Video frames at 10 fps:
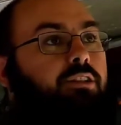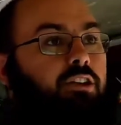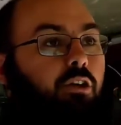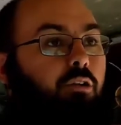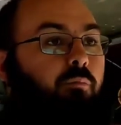
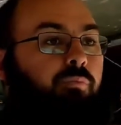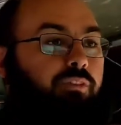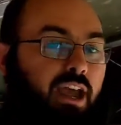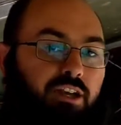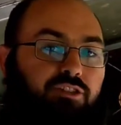So
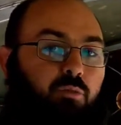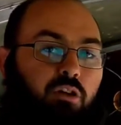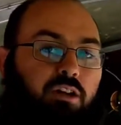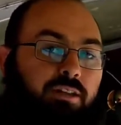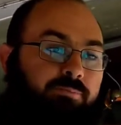dash is
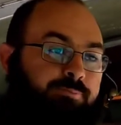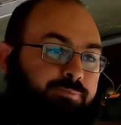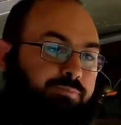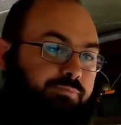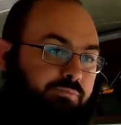working.
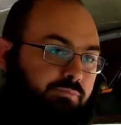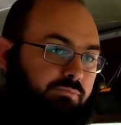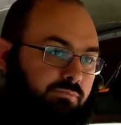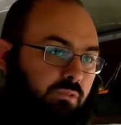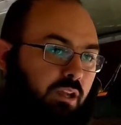
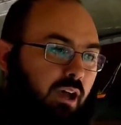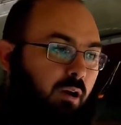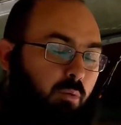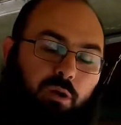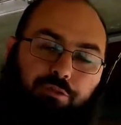
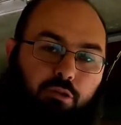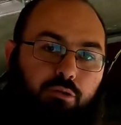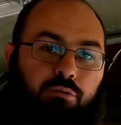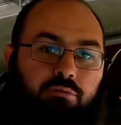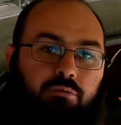We went
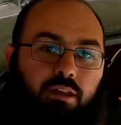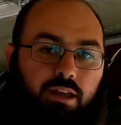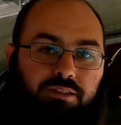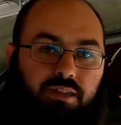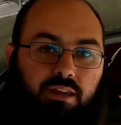through,
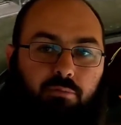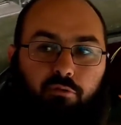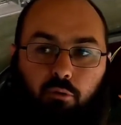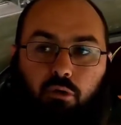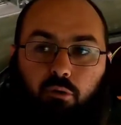like I said
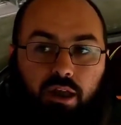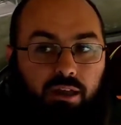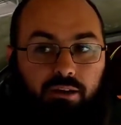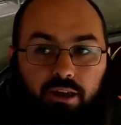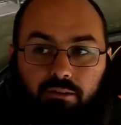before,
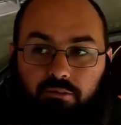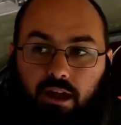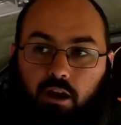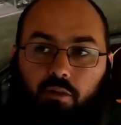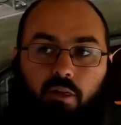and
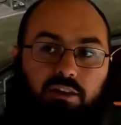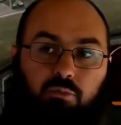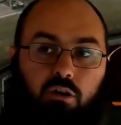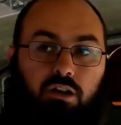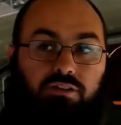got all the
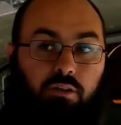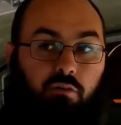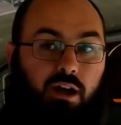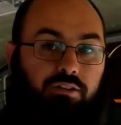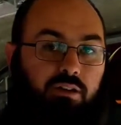lights working, so
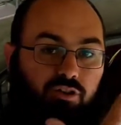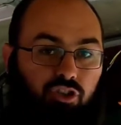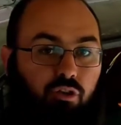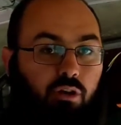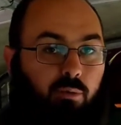the lights are
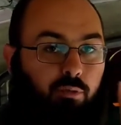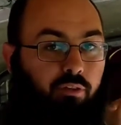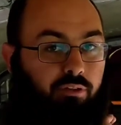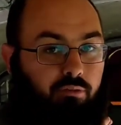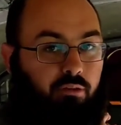actually showing up
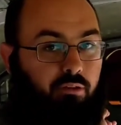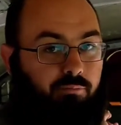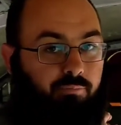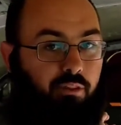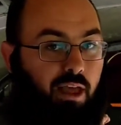on
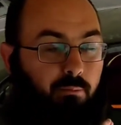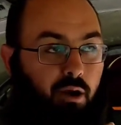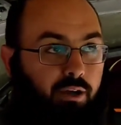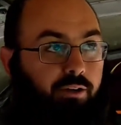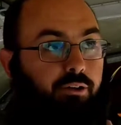the light
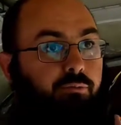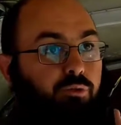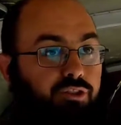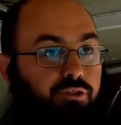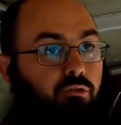monitor,
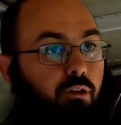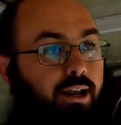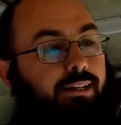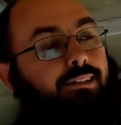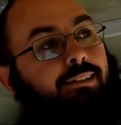which is
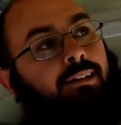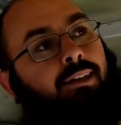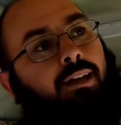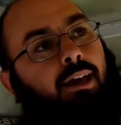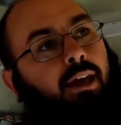great.
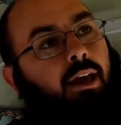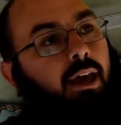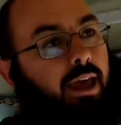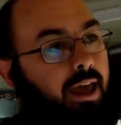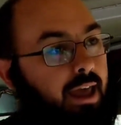
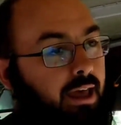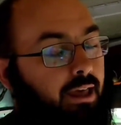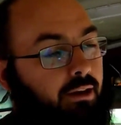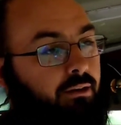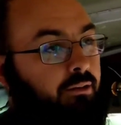
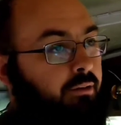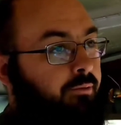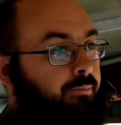And